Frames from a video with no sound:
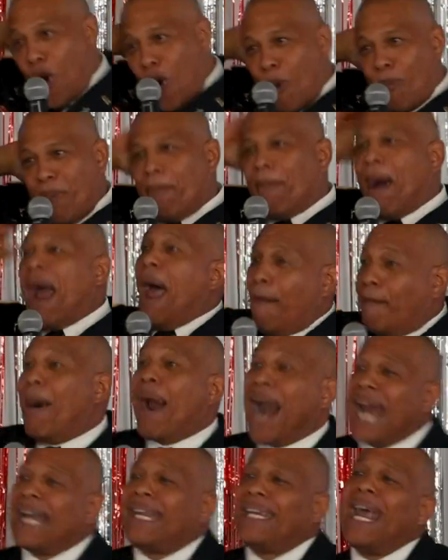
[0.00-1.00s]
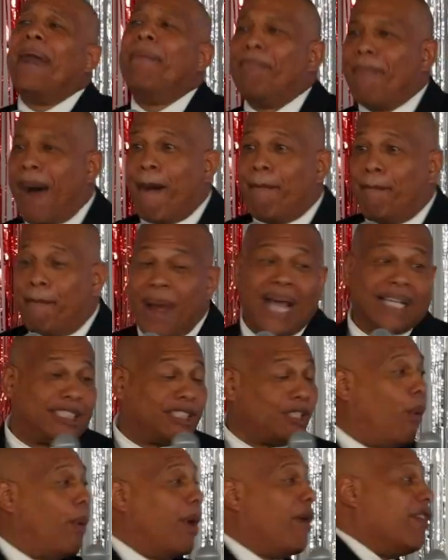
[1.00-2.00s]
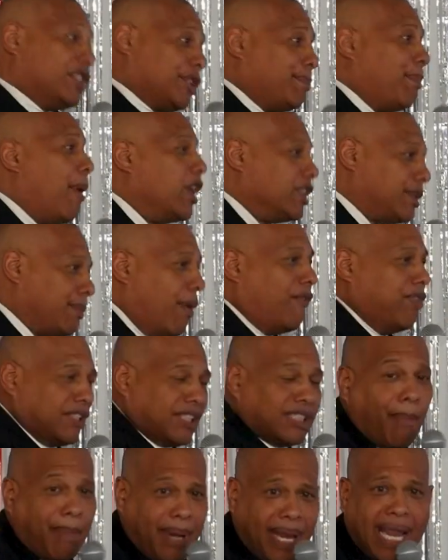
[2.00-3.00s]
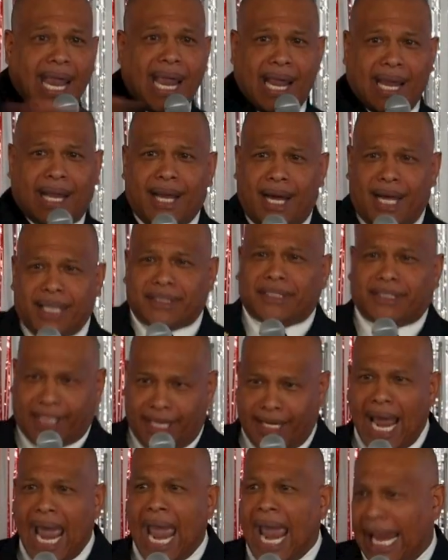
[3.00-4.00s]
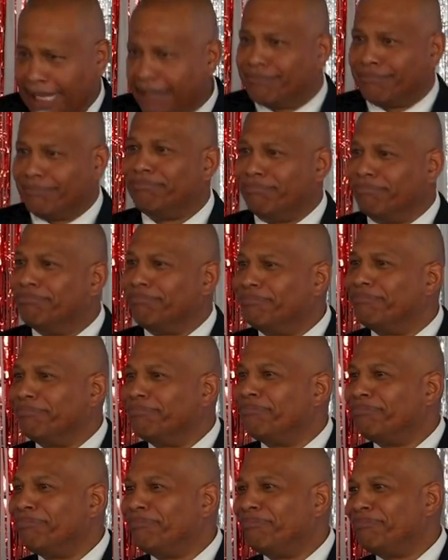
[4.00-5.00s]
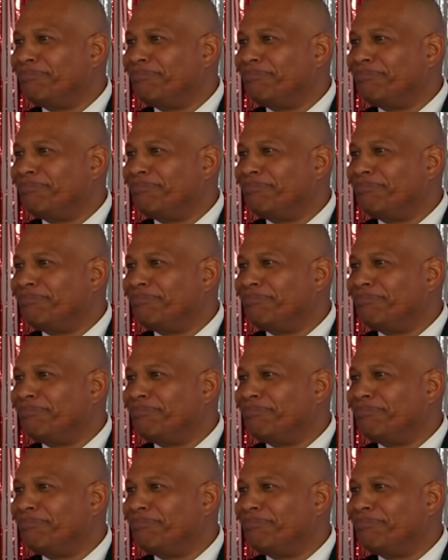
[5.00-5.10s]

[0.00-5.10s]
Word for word: combed it, but I did my best. So we're responsible for some of the haircuts today.